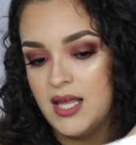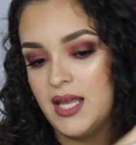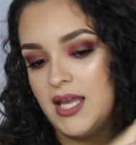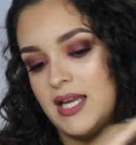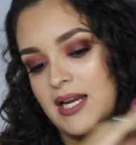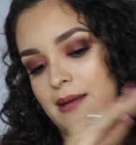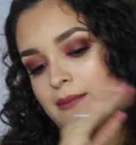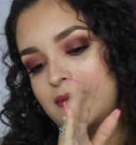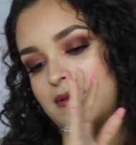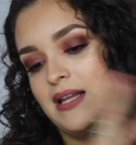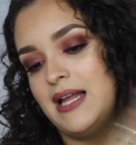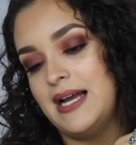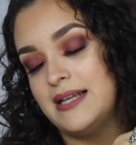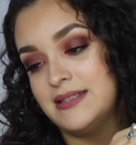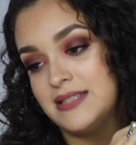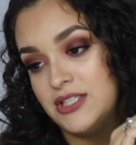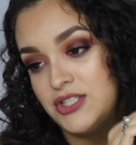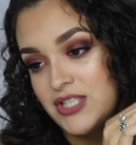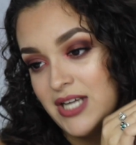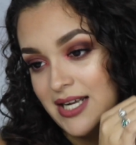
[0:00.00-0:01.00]
and I'm glad
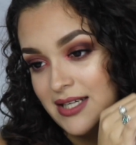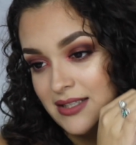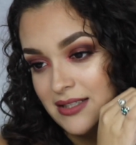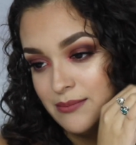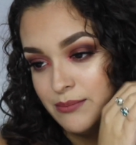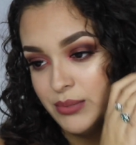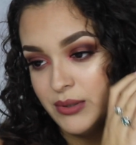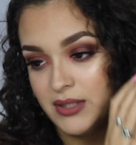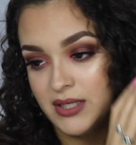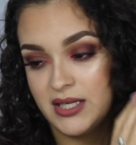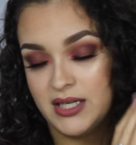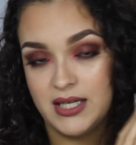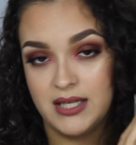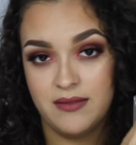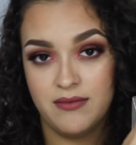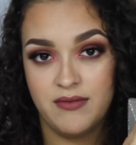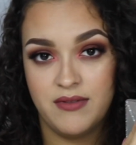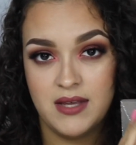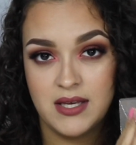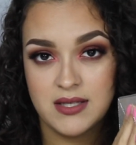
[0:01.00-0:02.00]
that Jaclyn put it
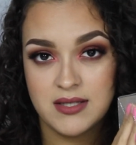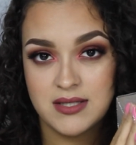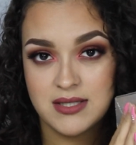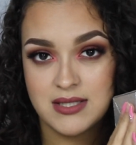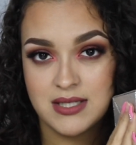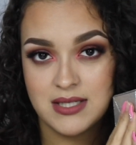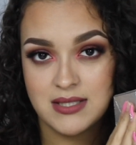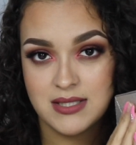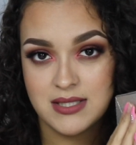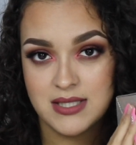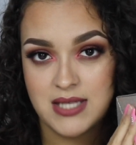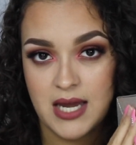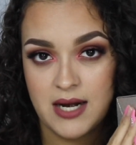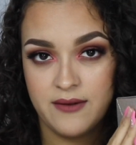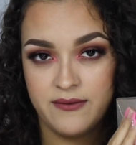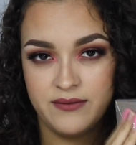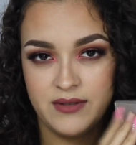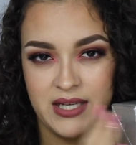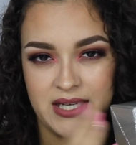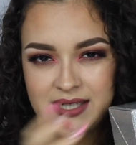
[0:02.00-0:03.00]
in this instead
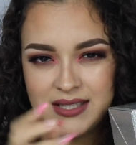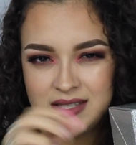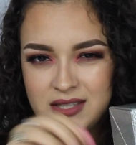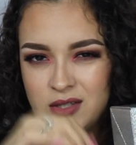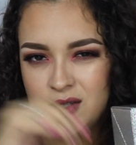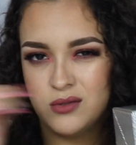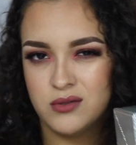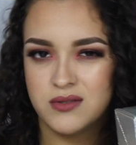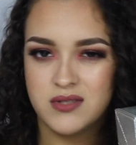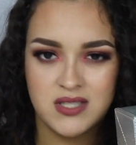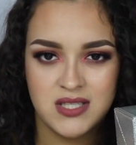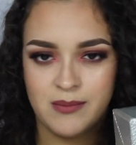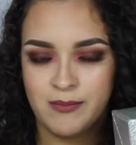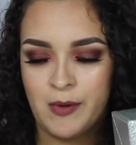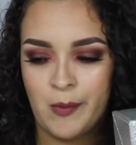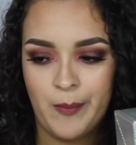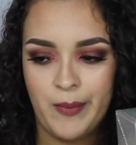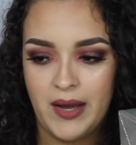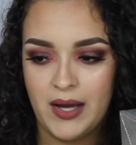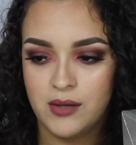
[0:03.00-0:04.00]
of like a little
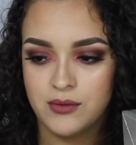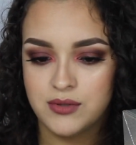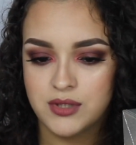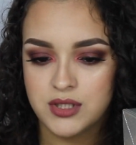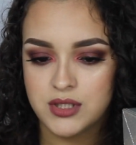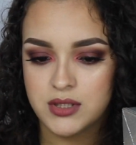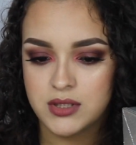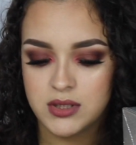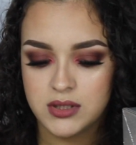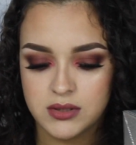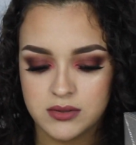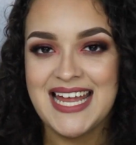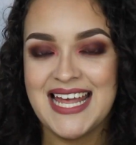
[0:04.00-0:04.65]
zip-up pouch.